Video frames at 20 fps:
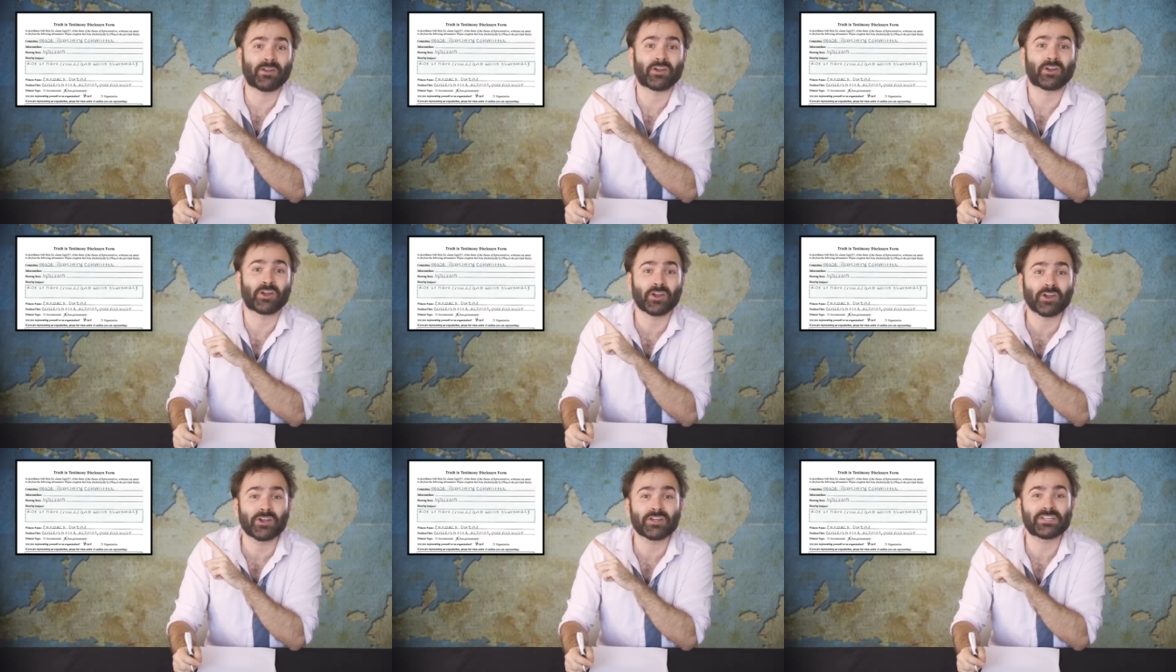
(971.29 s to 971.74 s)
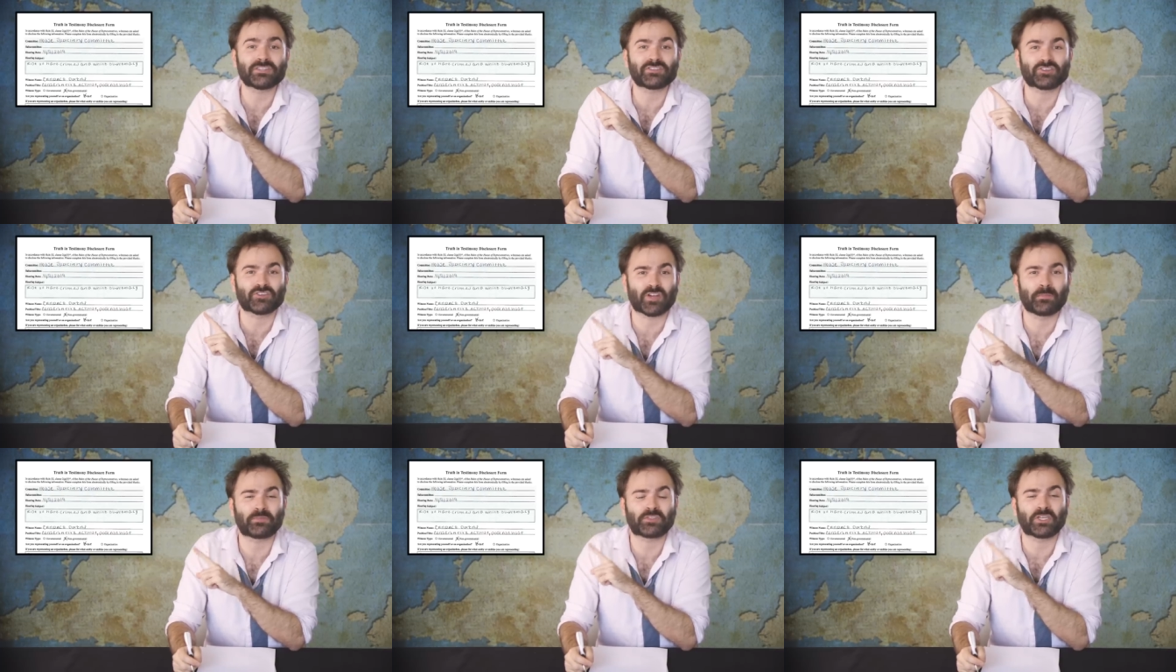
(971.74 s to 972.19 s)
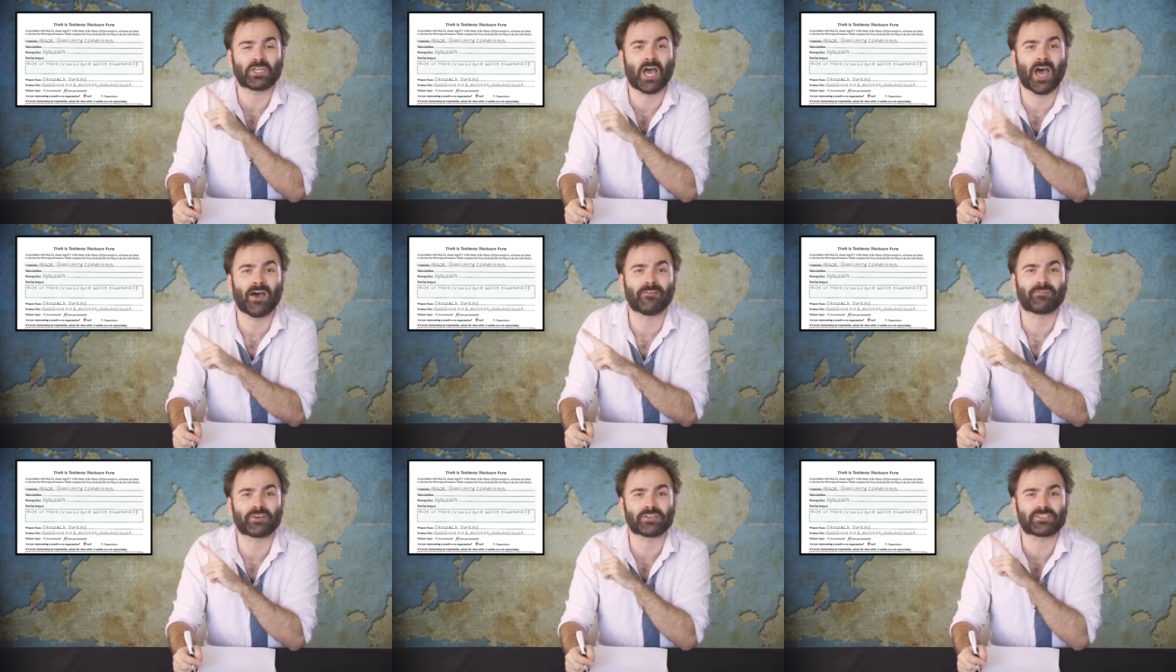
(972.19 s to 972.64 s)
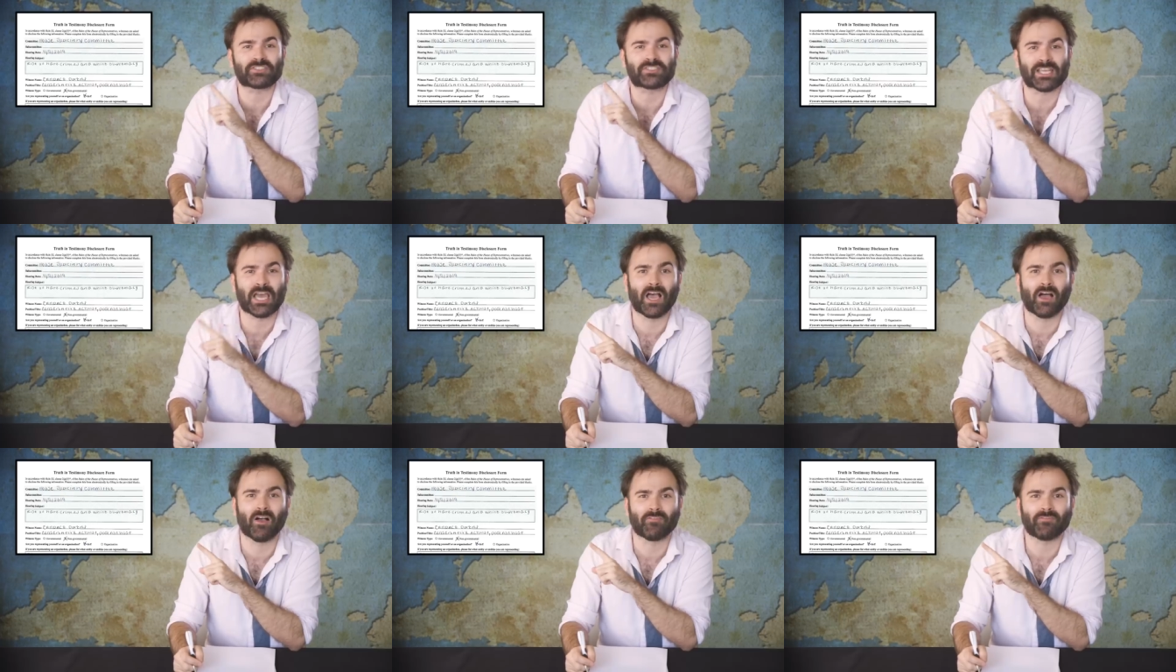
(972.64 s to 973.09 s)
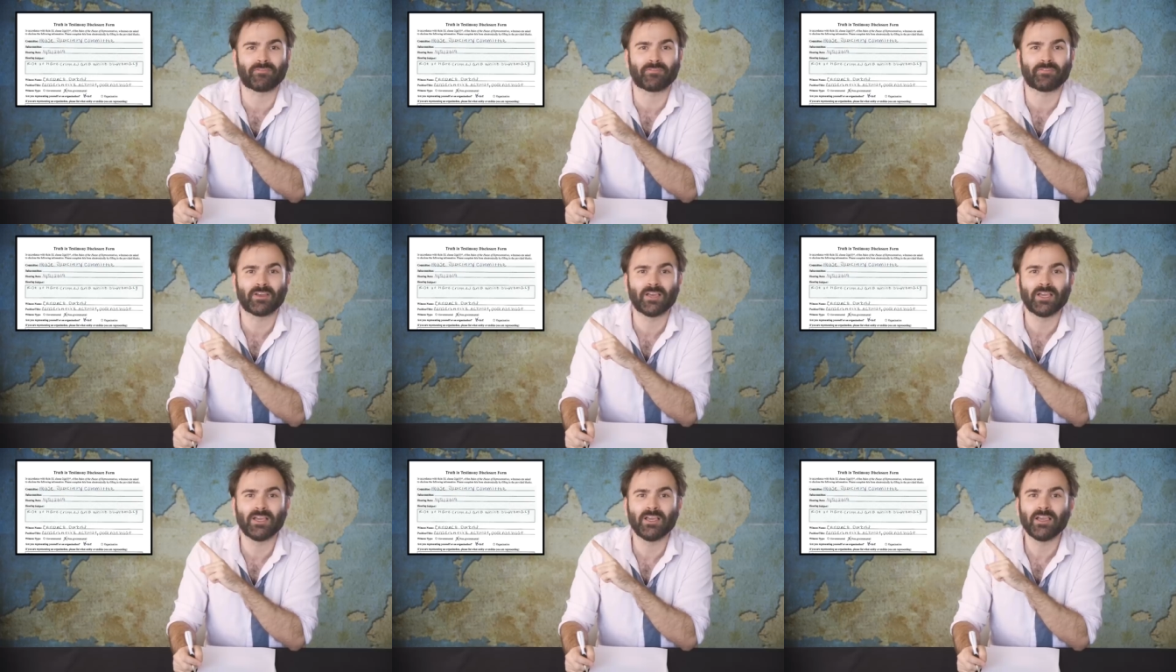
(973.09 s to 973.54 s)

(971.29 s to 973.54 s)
her description of herself.